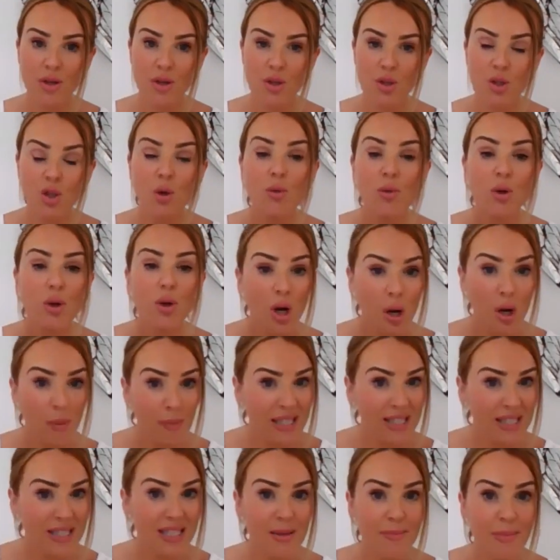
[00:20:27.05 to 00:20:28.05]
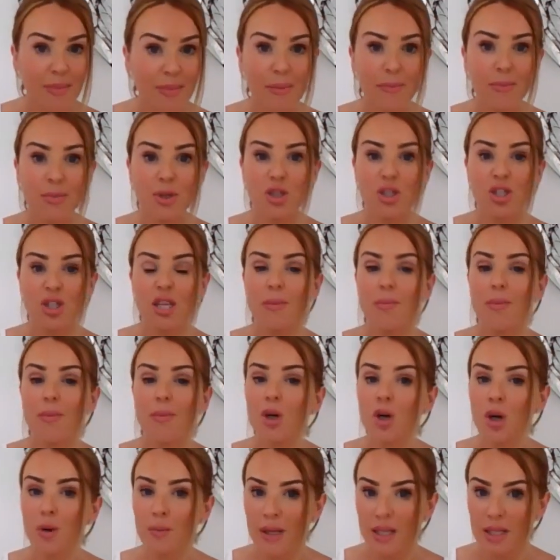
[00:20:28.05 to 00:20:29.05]
So come into the membership,
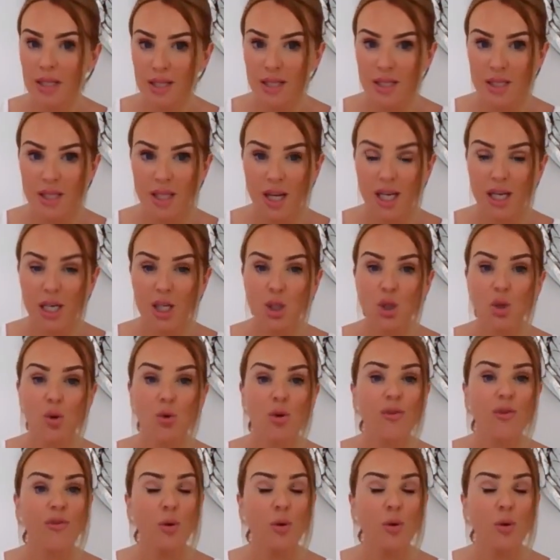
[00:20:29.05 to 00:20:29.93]
come into Psychic School.